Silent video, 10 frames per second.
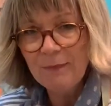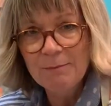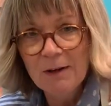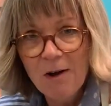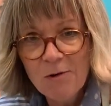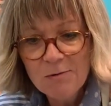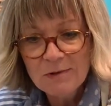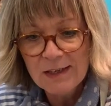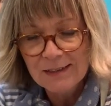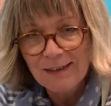I'm going to hold
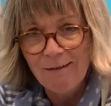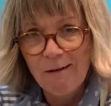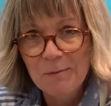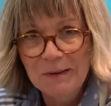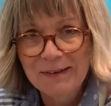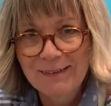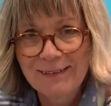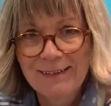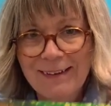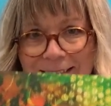this up.
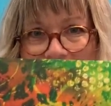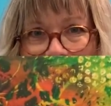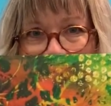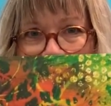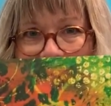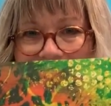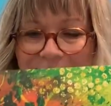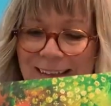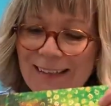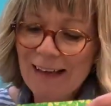I think you can
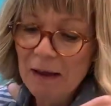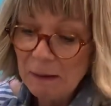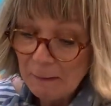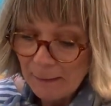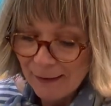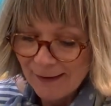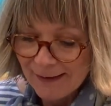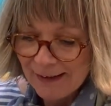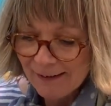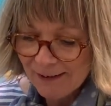see.
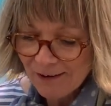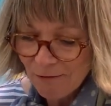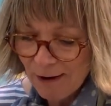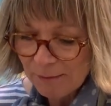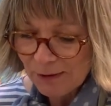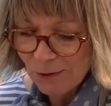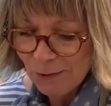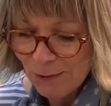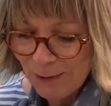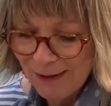Can I grab a
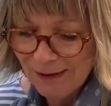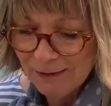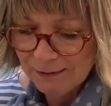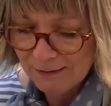corner?